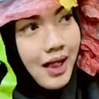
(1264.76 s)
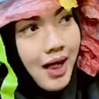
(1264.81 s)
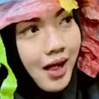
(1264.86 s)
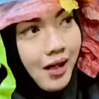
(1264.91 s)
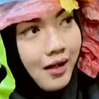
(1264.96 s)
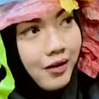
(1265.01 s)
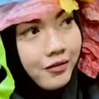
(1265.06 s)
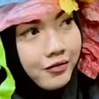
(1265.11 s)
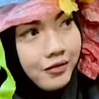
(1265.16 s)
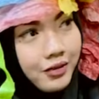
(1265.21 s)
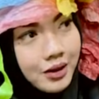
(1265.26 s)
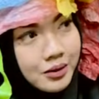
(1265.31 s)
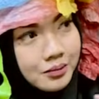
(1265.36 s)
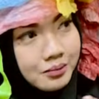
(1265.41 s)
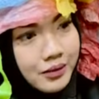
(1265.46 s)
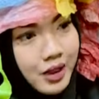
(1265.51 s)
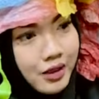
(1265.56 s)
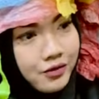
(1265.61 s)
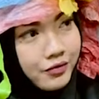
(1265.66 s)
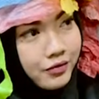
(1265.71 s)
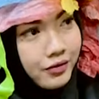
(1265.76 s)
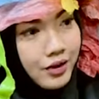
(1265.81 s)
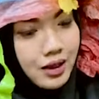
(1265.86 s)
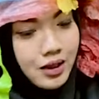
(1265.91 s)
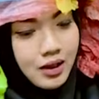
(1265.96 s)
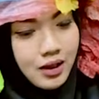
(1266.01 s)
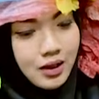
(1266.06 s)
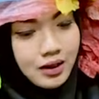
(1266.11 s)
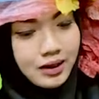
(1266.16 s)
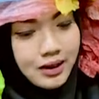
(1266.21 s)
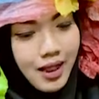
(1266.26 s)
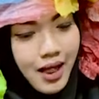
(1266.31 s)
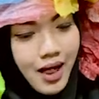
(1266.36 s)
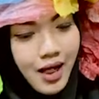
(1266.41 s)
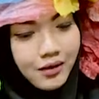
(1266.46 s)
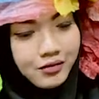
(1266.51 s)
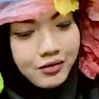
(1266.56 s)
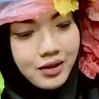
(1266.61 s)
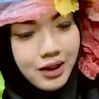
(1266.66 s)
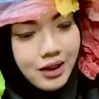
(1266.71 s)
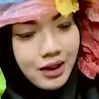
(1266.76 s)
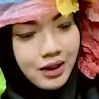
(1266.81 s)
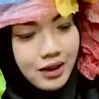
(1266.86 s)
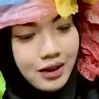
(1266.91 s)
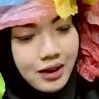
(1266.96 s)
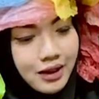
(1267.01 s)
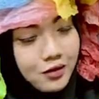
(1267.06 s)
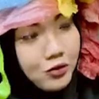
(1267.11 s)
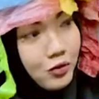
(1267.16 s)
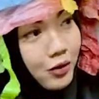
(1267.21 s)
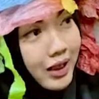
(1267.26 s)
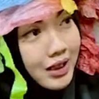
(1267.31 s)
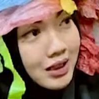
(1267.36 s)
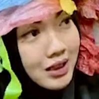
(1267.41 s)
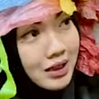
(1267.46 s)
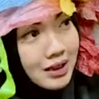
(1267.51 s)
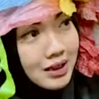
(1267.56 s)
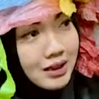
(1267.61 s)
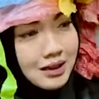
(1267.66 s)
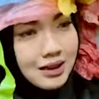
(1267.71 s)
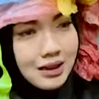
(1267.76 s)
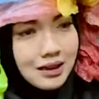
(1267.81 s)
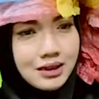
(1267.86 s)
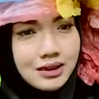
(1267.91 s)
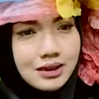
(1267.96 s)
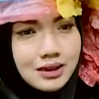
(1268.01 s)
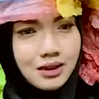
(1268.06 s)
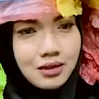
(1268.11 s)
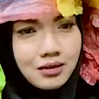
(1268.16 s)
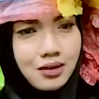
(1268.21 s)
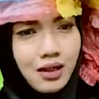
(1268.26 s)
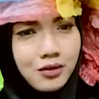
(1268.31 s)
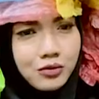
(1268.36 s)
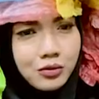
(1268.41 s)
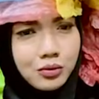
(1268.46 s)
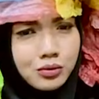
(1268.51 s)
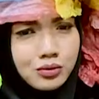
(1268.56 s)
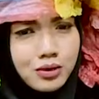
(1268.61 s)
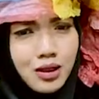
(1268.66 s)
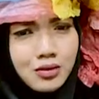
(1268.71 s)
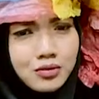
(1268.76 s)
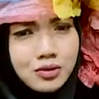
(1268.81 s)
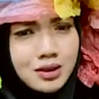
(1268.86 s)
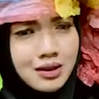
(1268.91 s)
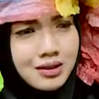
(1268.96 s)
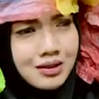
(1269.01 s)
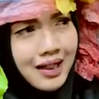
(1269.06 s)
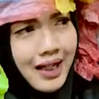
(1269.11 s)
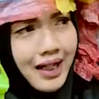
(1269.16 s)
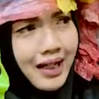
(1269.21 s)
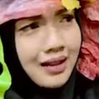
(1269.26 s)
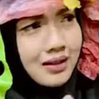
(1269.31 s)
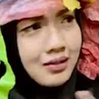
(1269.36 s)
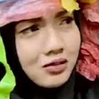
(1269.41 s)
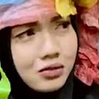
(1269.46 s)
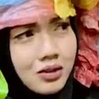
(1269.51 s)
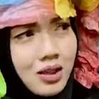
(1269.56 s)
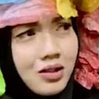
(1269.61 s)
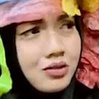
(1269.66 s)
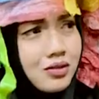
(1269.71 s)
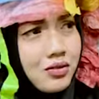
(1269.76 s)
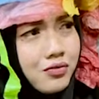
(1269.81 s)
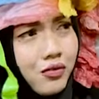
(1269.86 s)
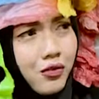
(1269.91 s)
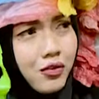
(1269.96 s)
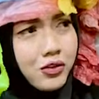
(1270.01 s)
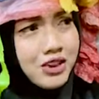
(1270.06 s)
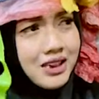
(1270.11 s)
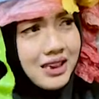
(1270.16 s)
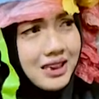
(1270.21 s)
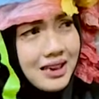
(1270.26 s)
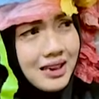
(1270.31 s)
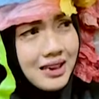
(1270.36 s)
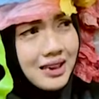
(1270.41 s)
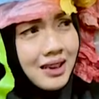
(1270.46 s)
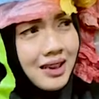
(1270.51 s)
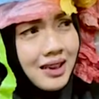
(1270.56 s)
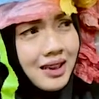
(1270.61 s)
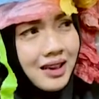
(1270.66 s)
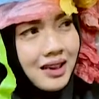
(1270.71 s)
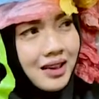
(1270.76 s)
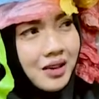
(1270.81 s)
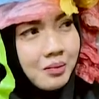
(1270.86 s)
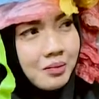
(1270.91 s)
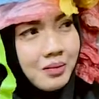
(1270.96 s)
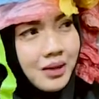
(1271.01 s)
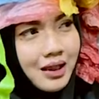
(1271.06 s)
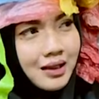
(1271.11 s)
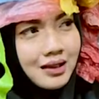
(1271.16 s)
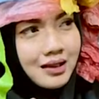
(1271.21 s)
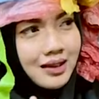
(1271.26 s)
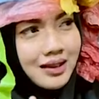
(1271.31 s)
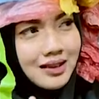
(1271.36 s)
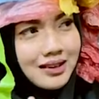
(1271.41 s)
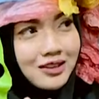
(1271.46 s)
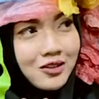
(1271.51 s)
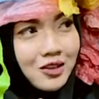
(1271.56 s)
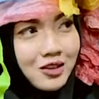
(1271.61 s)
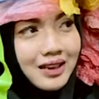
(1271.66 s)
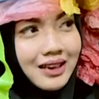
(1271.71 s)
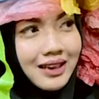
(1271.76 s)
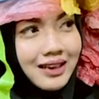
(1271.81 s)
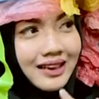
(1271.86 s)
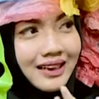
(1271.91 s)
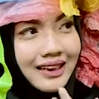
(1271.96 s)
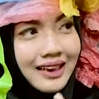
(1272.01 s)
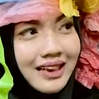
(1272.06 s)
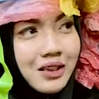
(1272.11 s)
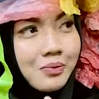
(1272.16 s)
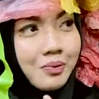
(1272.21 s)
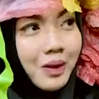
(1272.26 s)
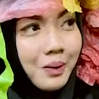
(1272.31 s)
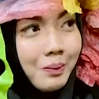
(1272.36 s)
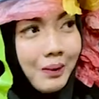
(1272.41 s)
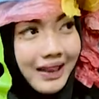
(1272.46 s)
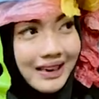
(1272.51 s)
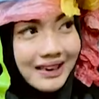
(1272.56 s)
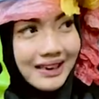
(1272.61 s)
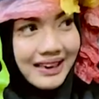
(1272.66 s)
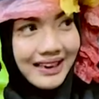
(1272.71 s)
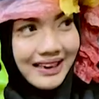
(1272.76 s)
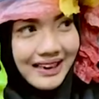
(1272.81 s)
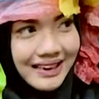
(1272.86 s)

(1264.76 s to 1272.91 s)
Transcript: have they have their regulations since around 2010, 2014, but it's not really implemented.